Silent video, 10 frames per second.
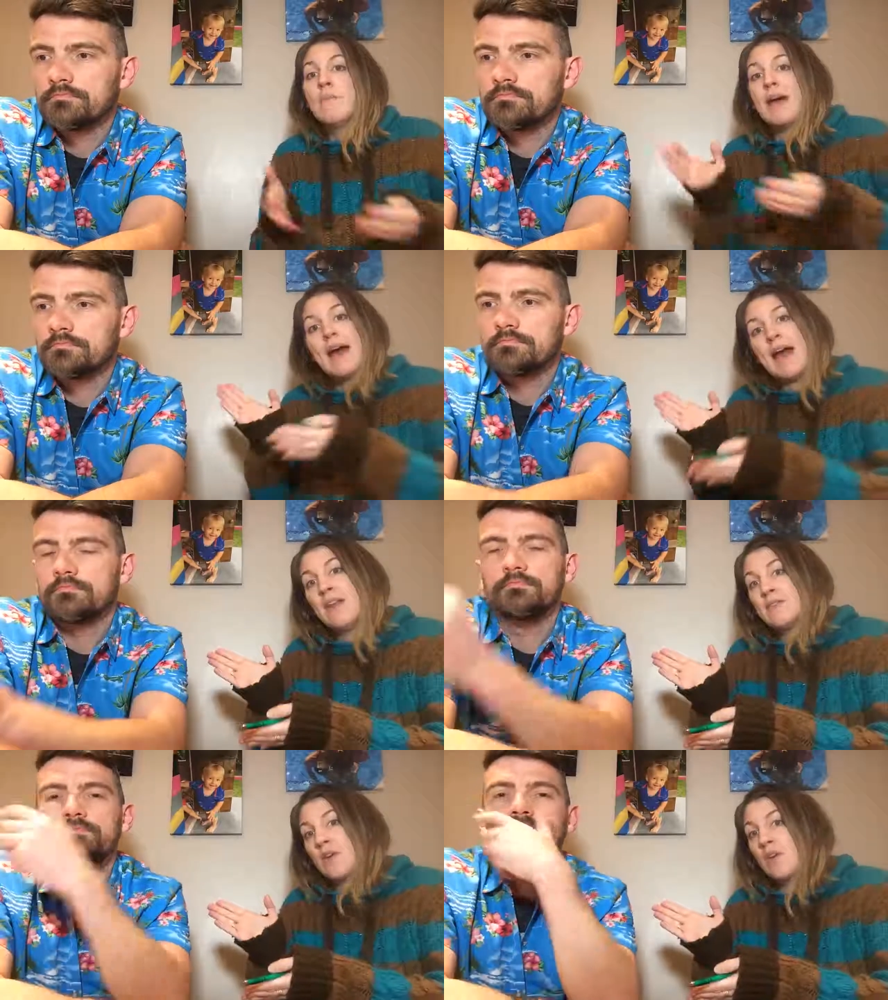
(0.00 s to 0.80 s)
Speaker 1: but
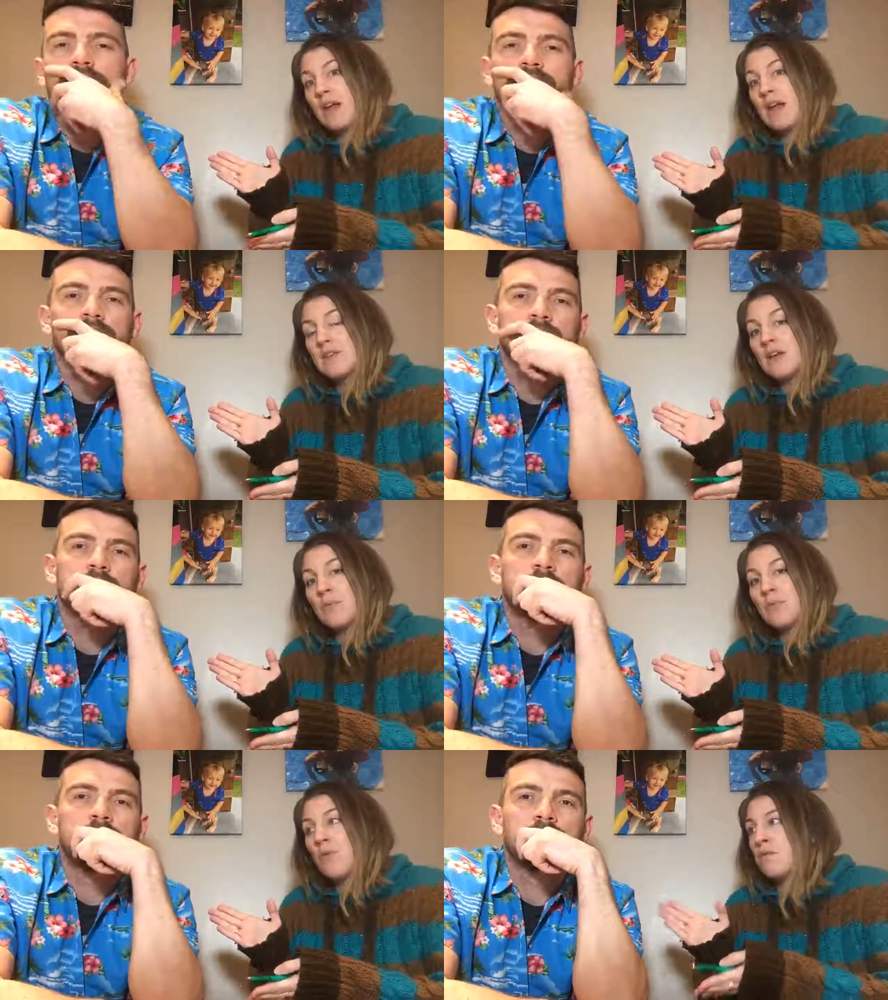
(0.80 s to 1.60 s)
Alan's got a great
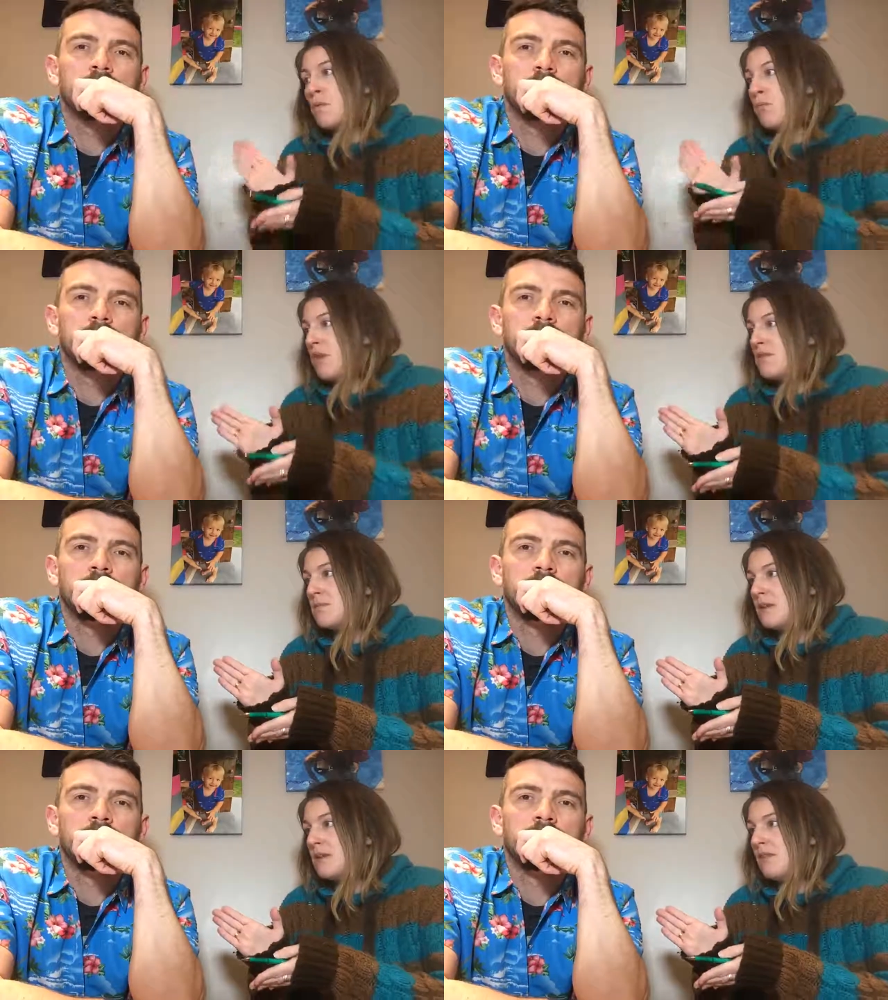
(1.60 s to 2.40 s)
example of your brother's
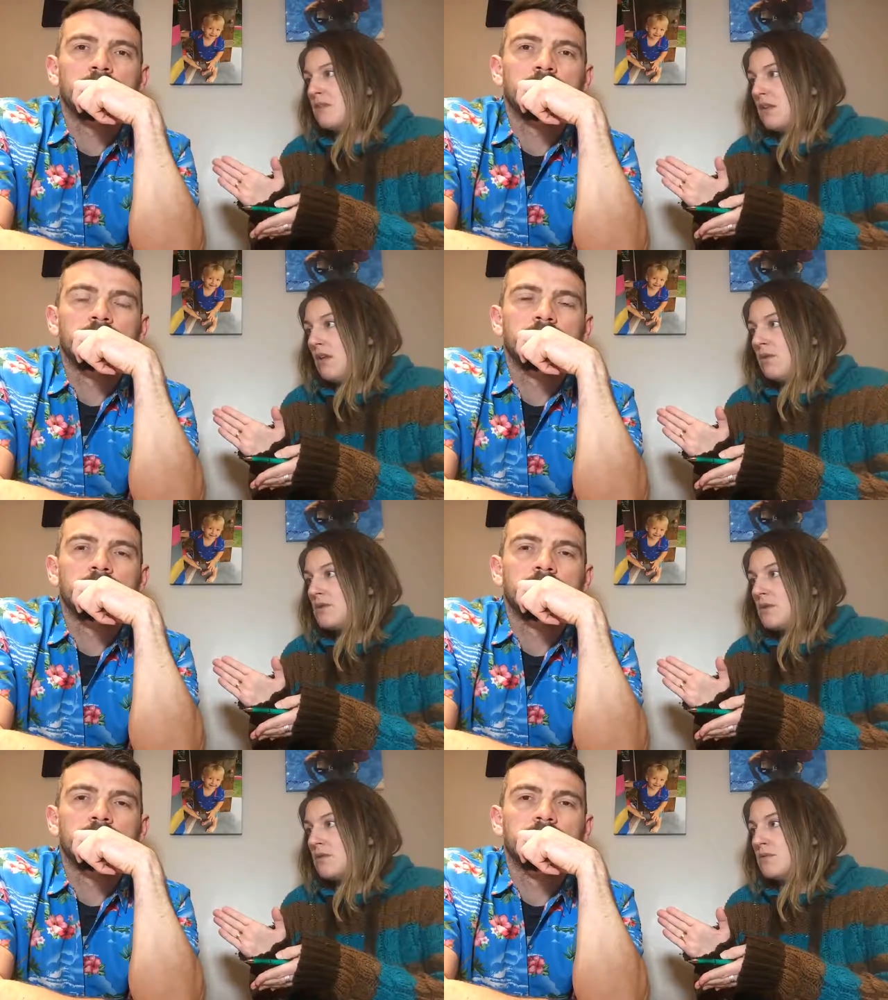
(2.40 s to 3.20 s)
wedding, haven't you?
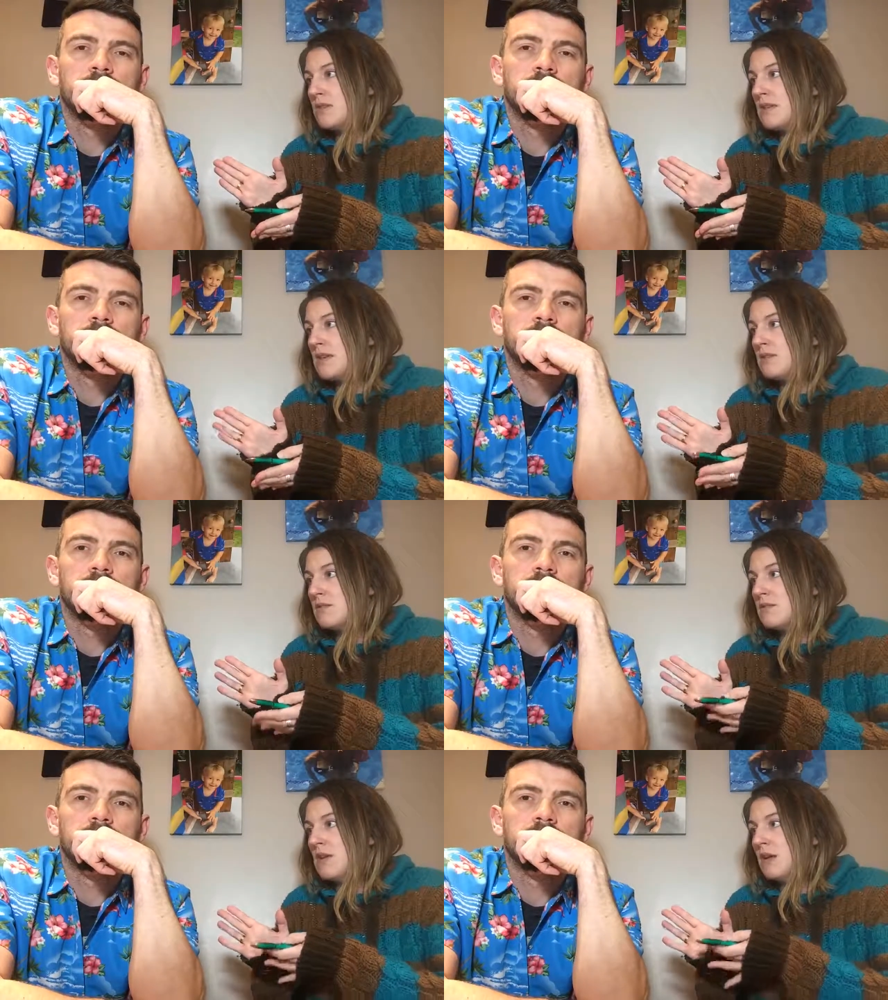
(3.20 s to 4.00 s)
So, do you want to say that
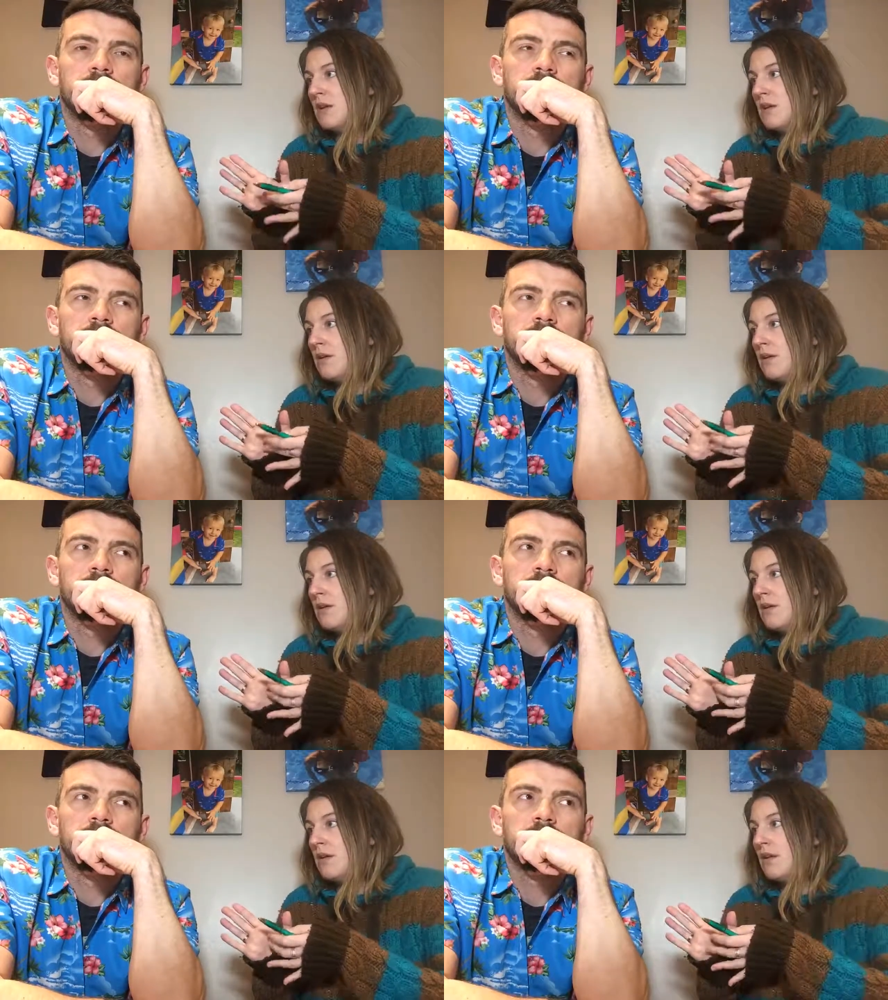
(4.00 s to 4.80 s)
story?
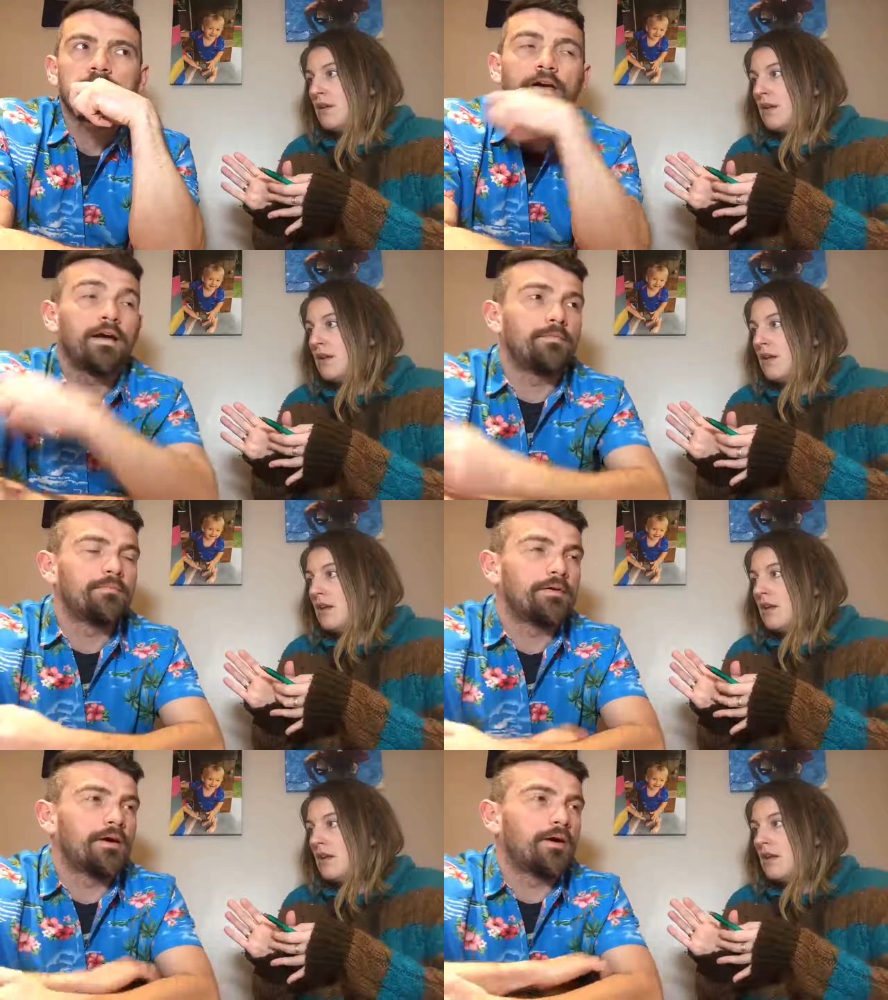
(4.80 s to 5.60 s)

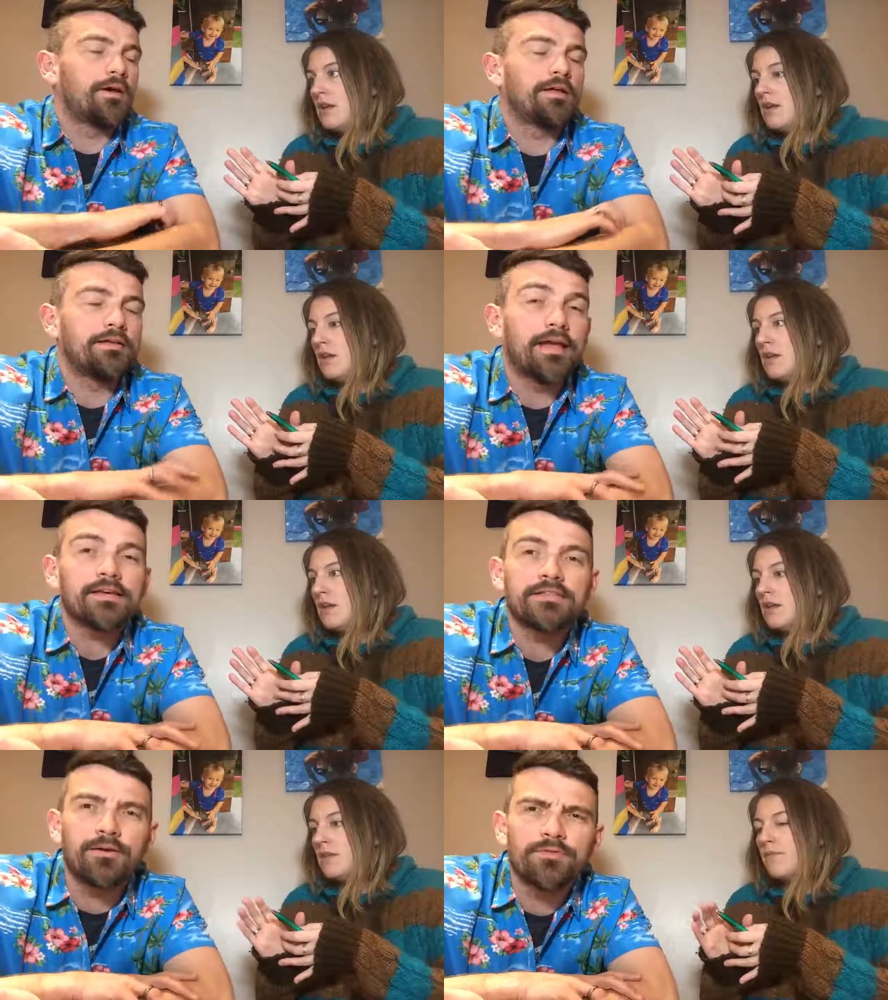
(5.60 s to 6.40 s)
Speaker 2: Um,
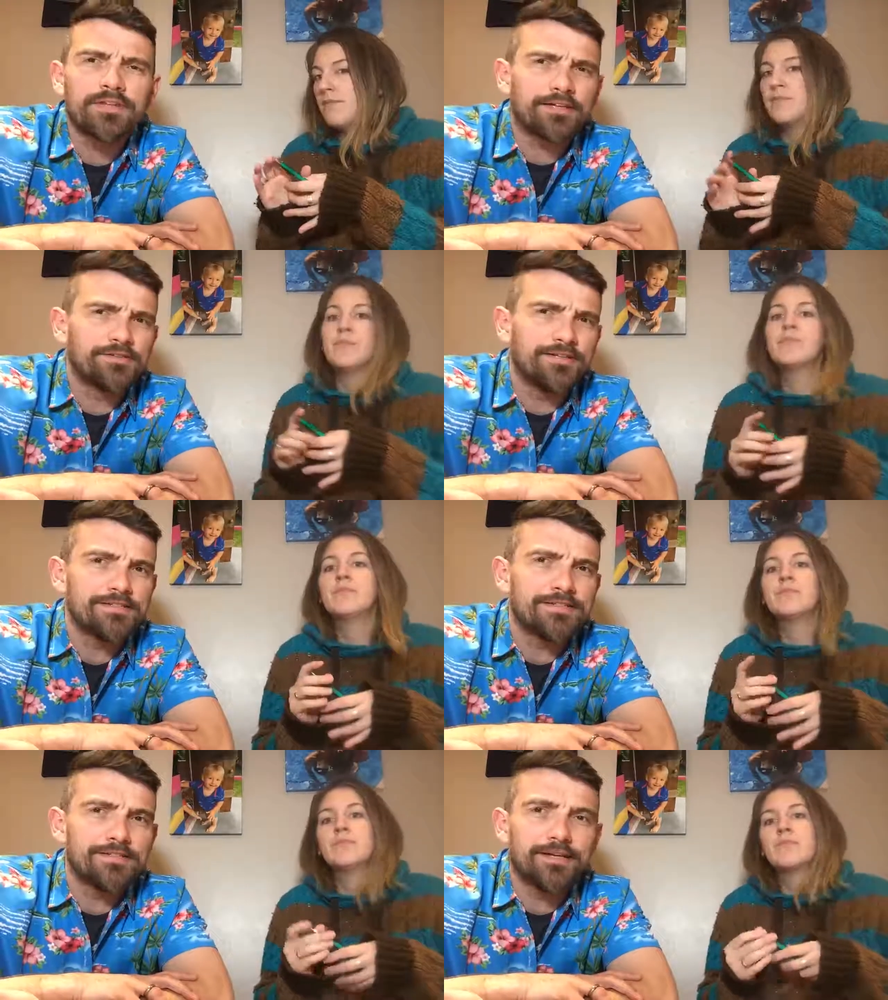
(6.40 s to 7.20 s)
yes, I wasn't actually
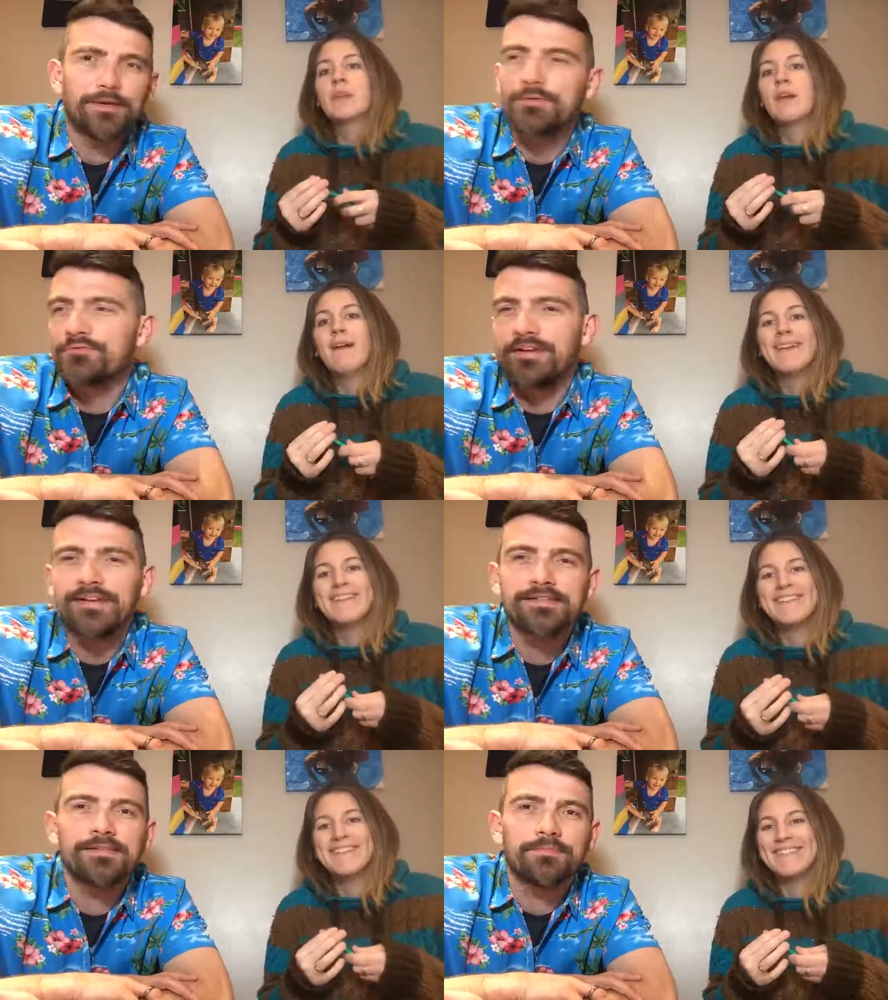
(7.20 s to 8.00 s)
listening then, I was
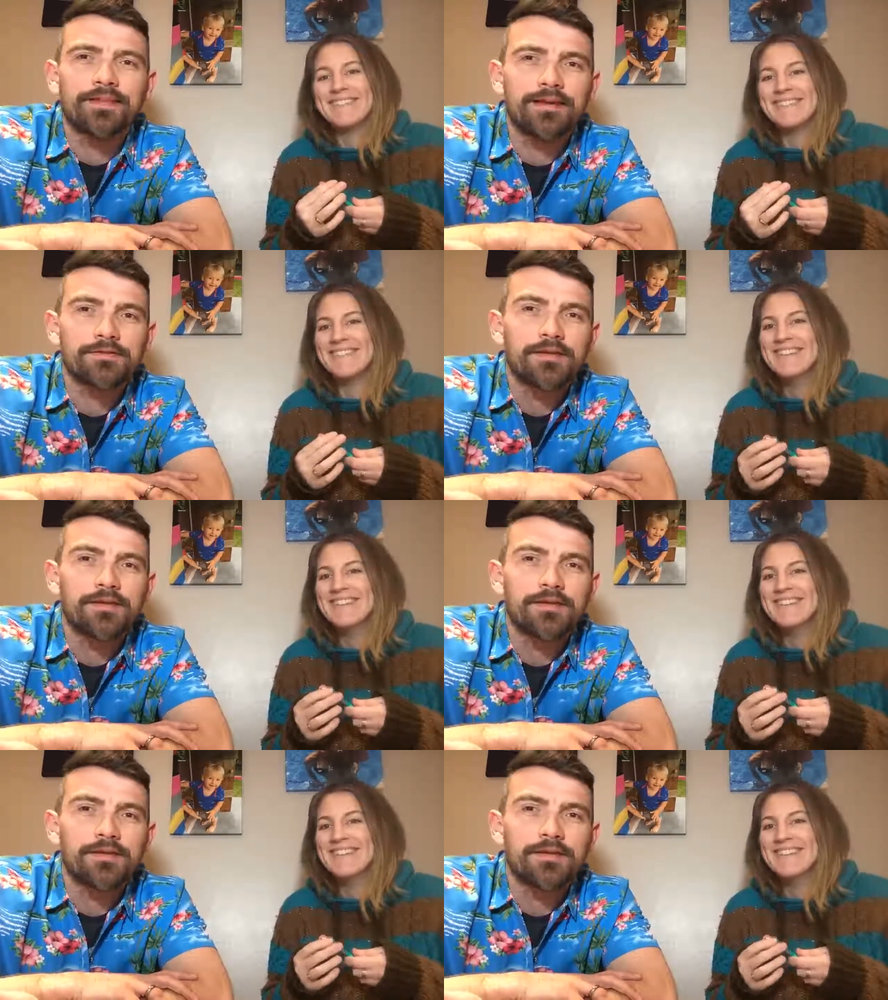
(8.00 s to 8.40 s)
reading something else.